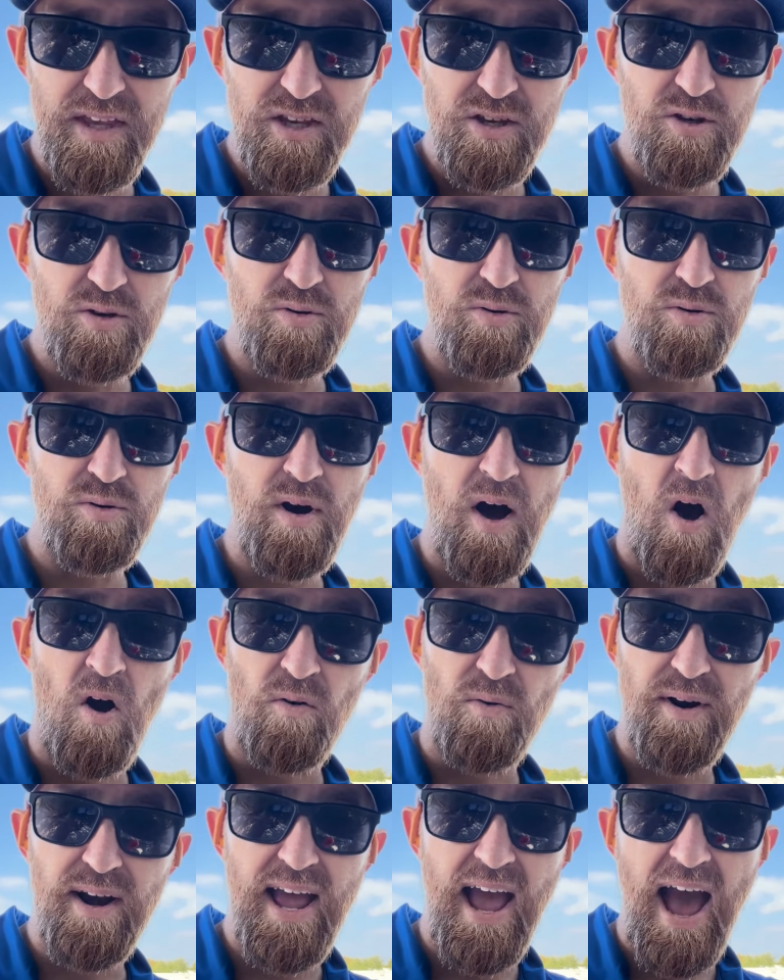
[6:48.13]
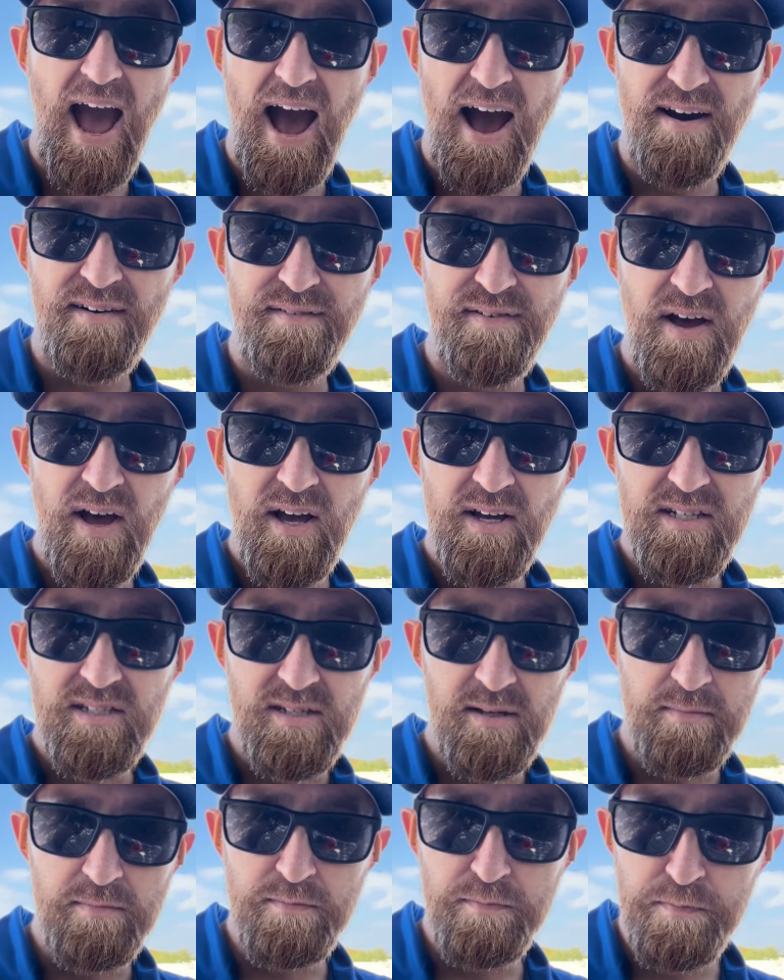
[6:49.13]
You already have
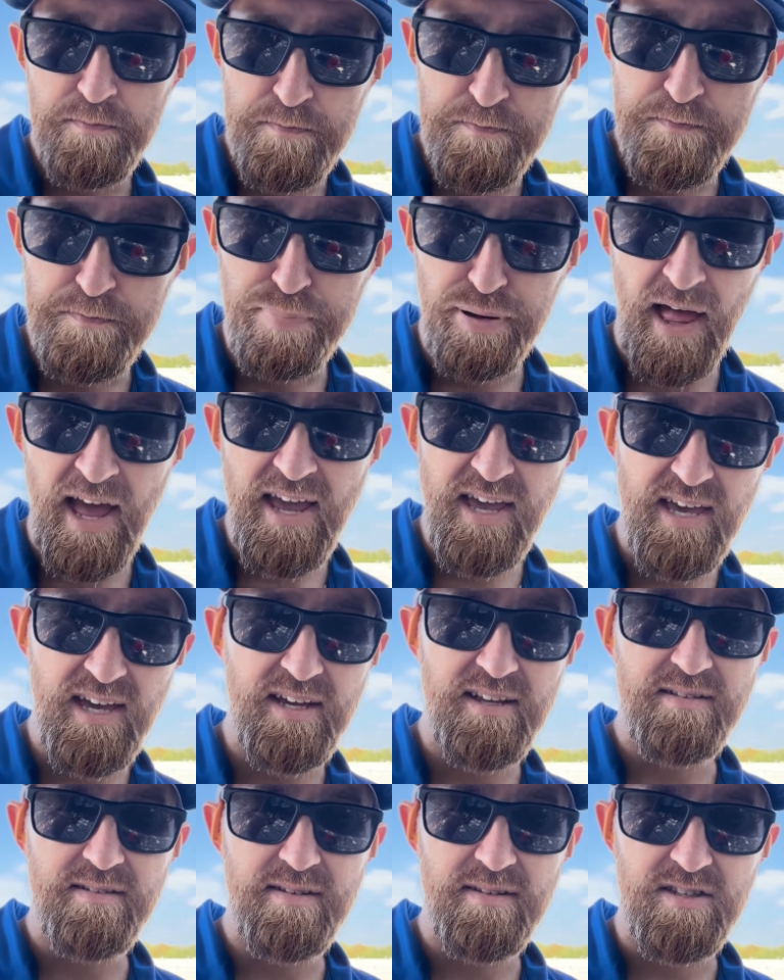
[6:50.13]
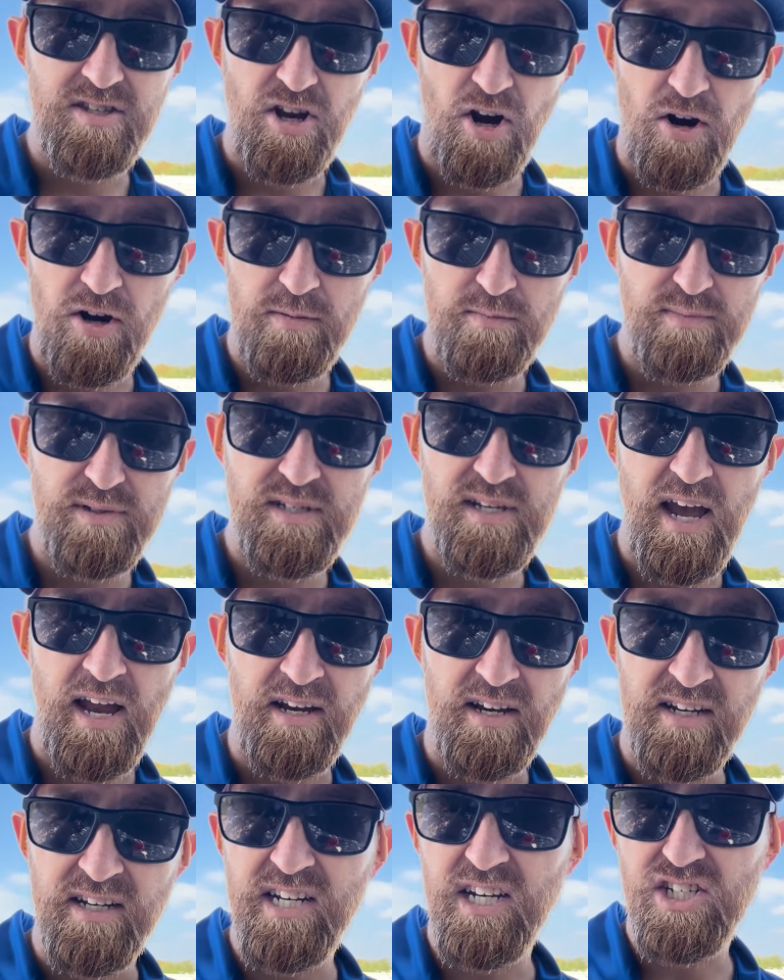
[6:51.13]
some blanket terms
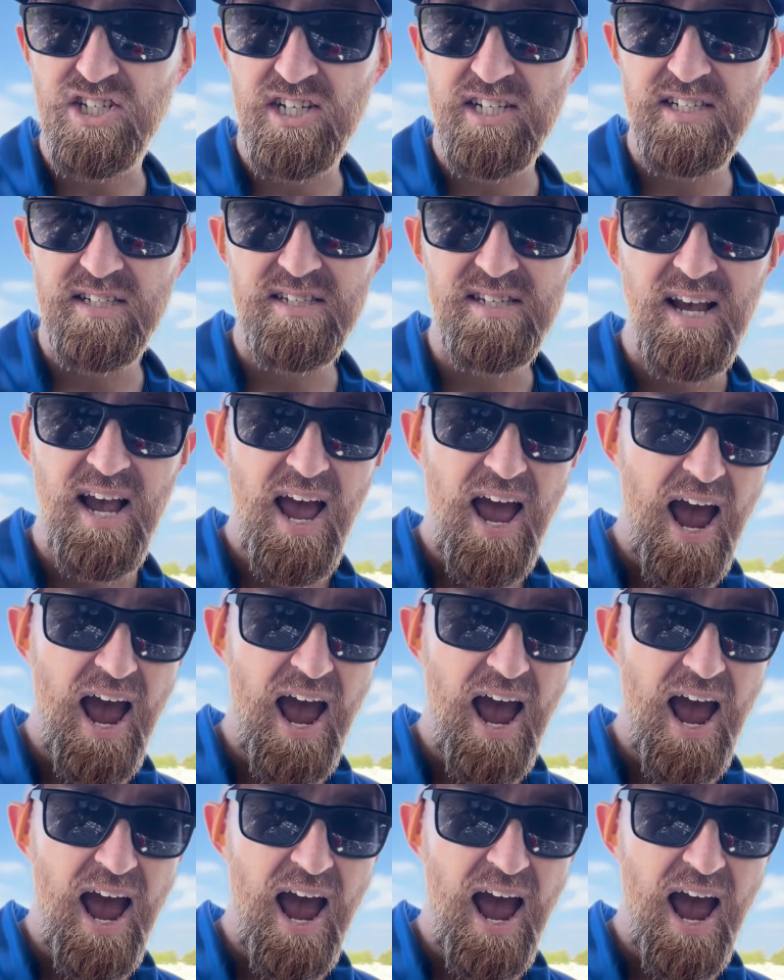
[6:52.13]
and conditions,